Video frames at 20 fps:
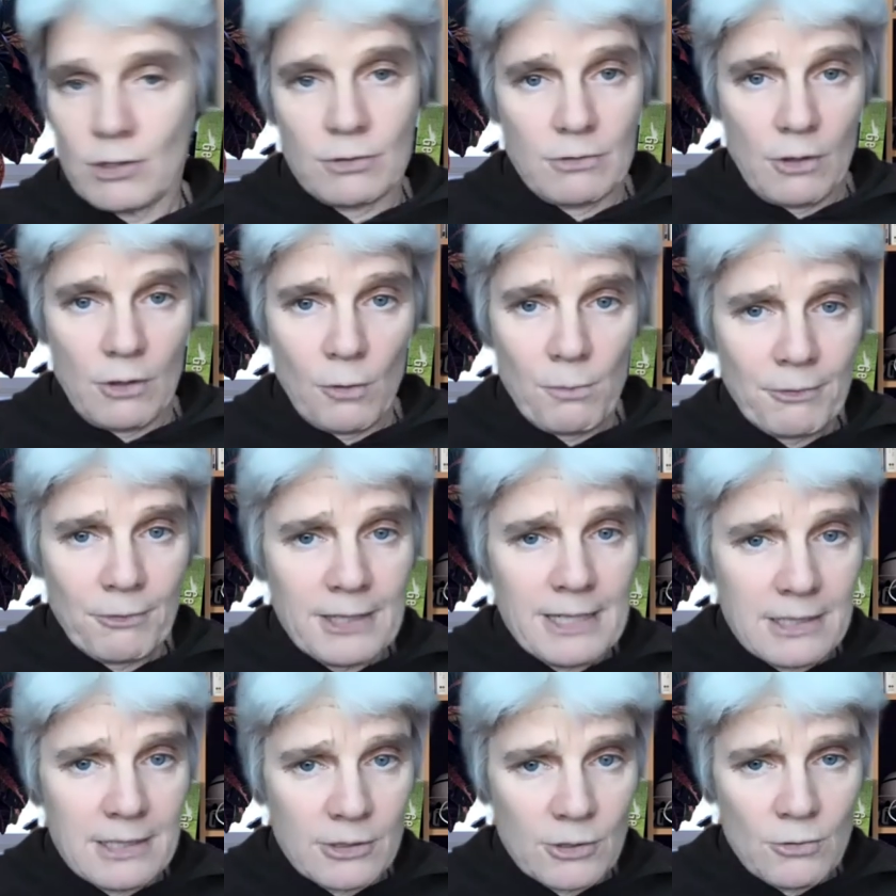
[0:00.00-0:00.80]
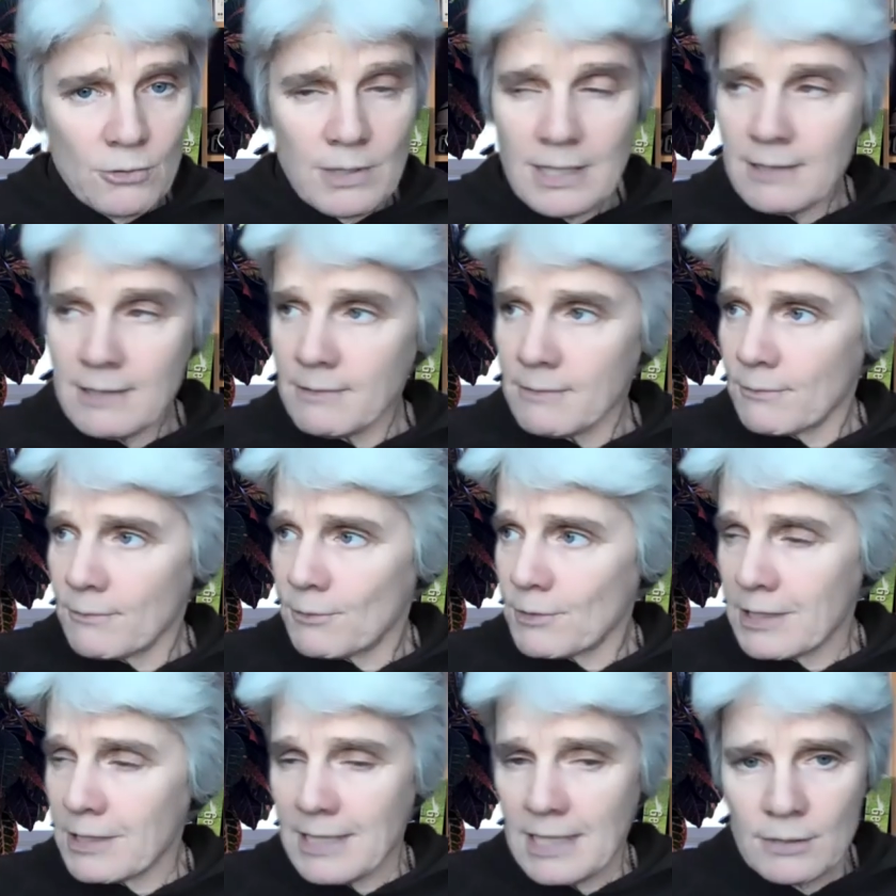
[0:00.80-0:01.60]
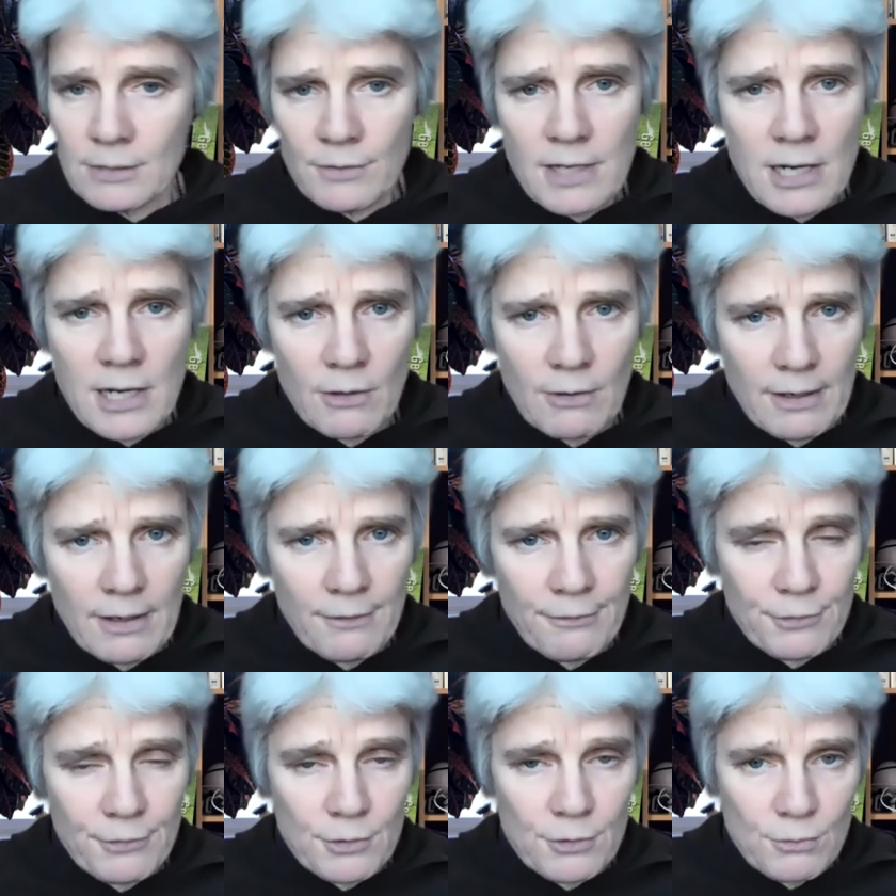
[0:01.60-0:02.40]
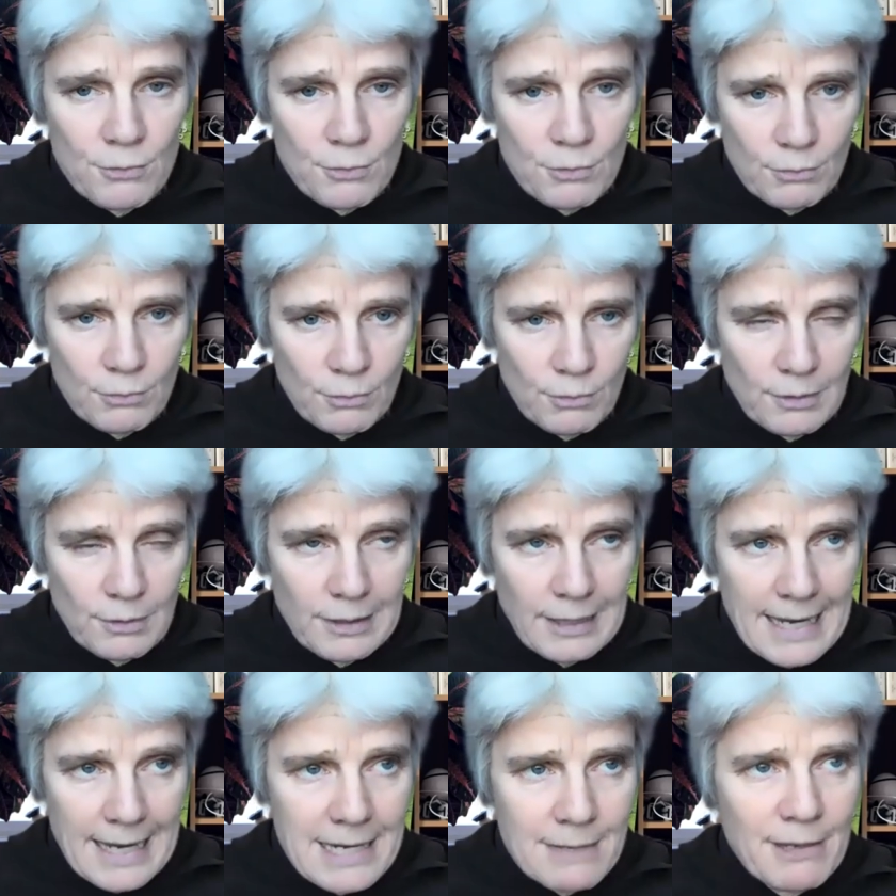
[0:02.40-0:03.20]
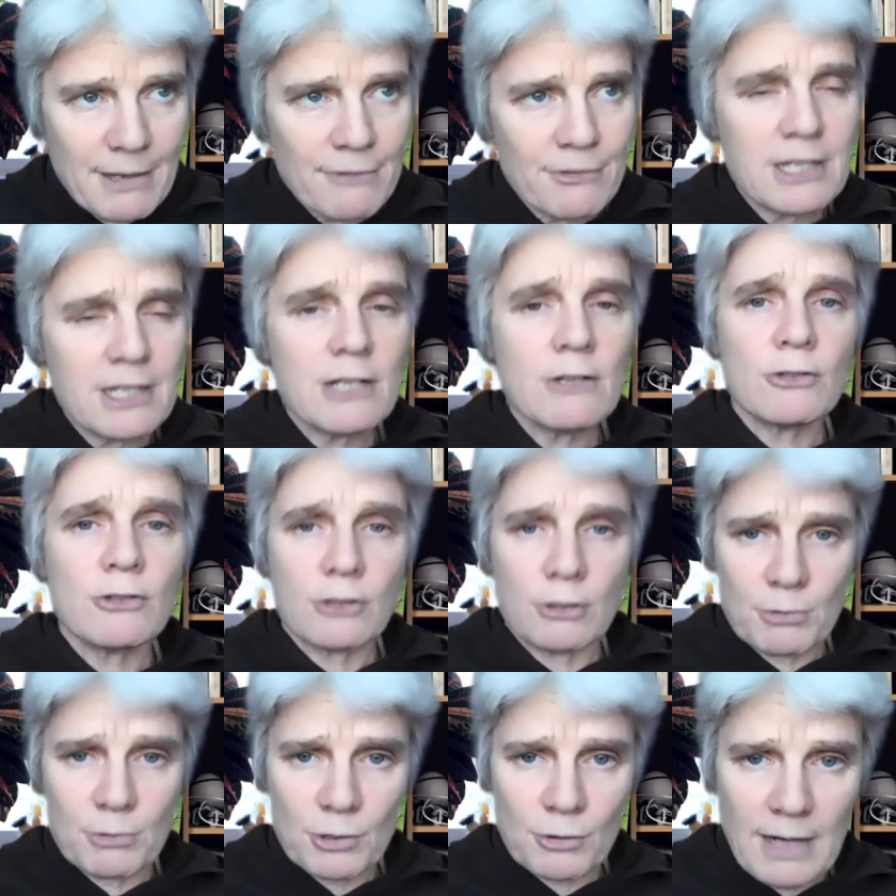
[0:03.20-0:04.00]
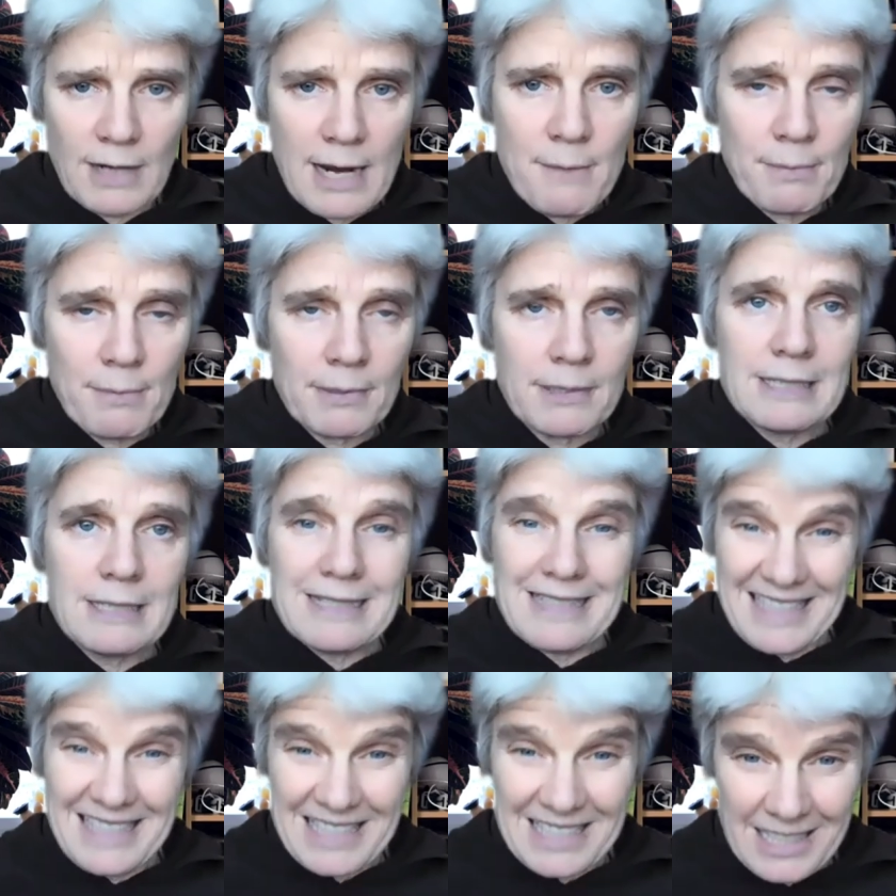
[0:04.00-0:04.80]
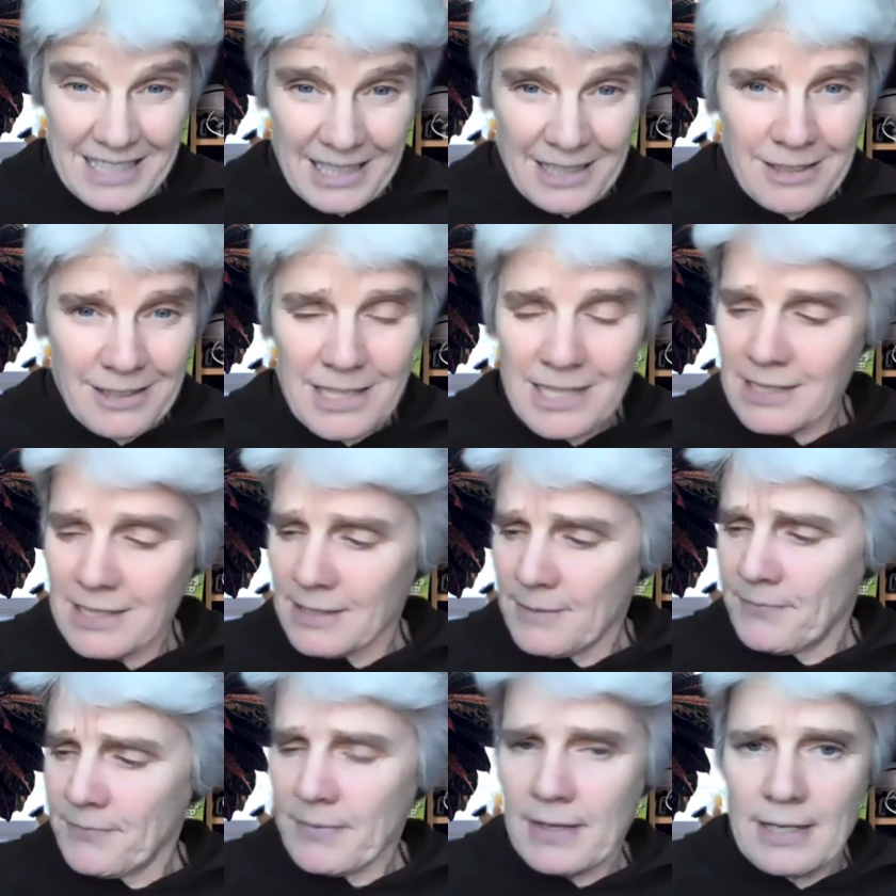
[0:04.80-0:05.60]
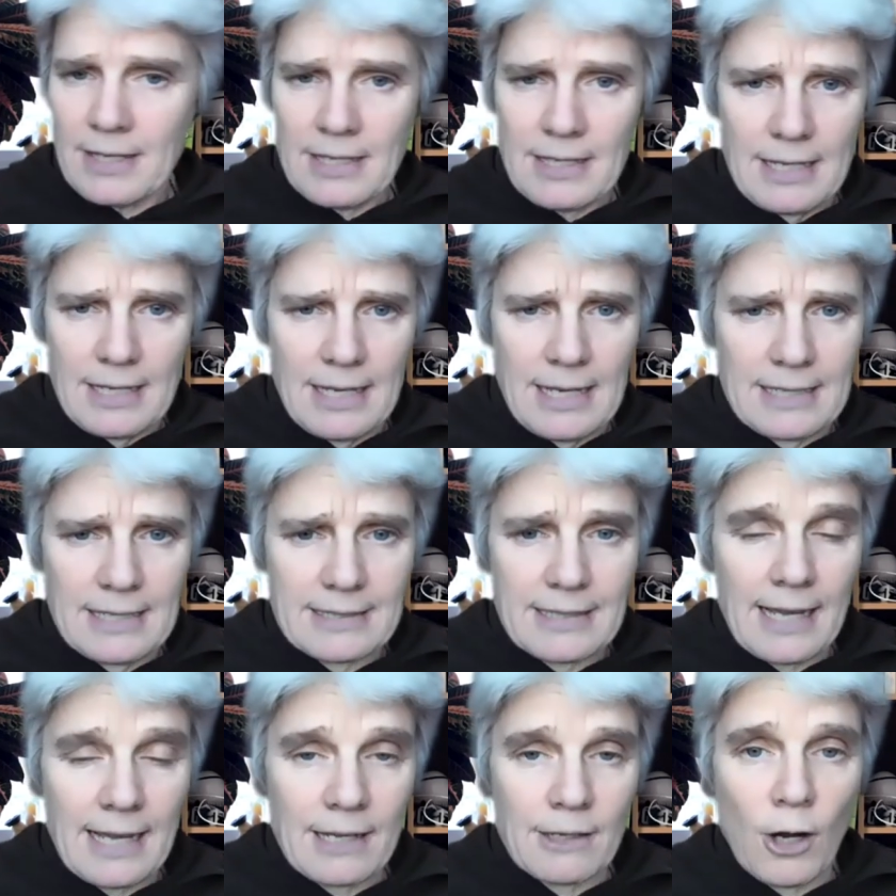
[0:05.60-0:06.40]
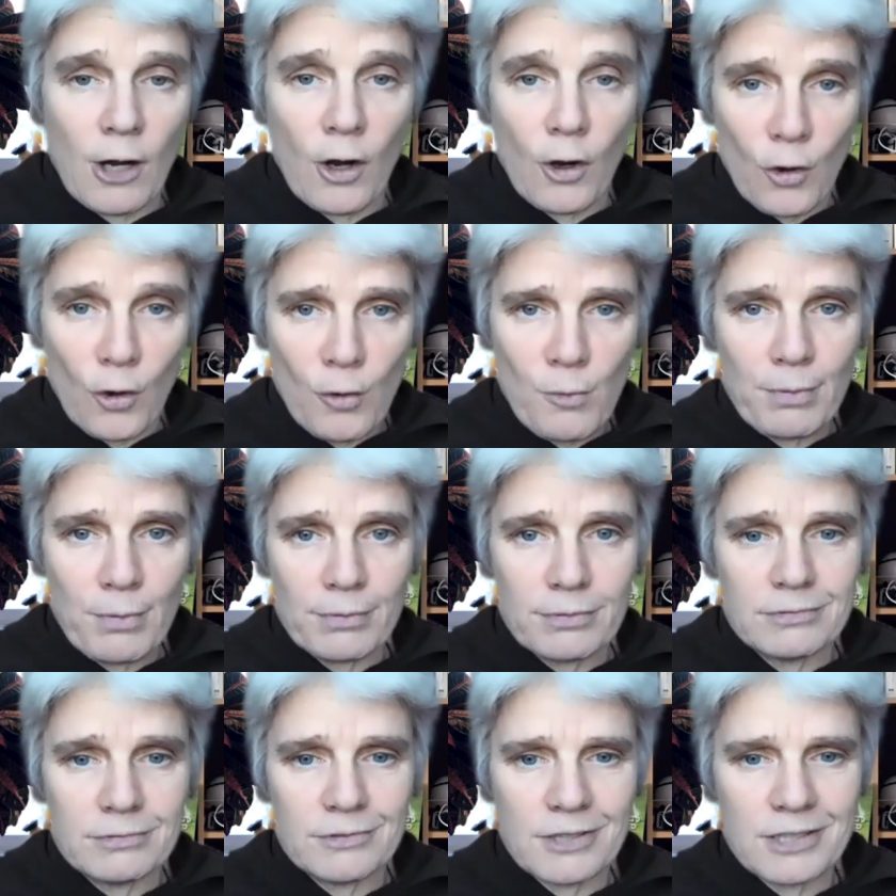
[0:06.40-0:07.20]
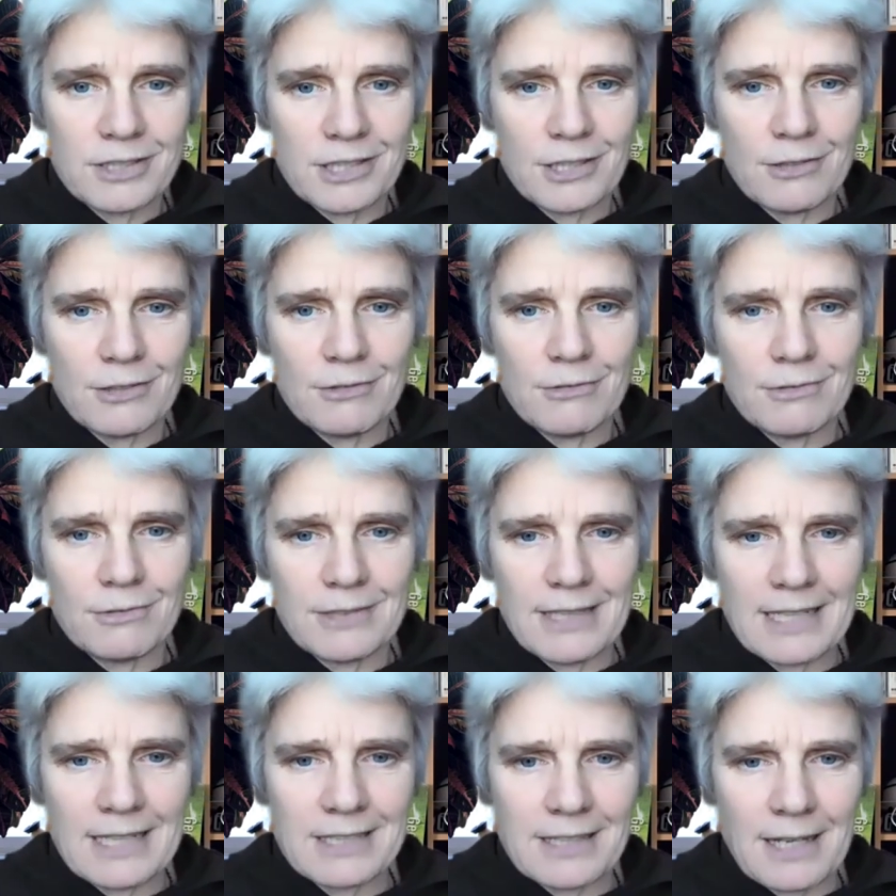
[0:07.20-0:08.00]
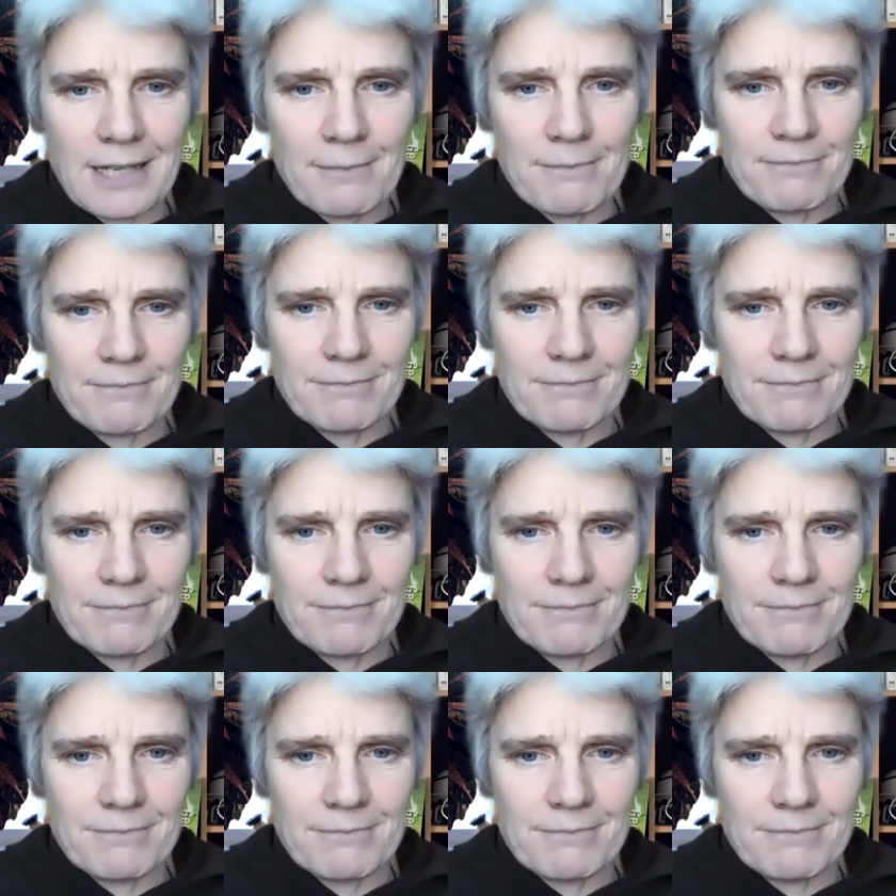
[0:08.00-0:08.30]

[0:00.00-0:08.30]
hopefully tune in for the next video. If you like my video, subscribe, share it, and I hope to see you next time.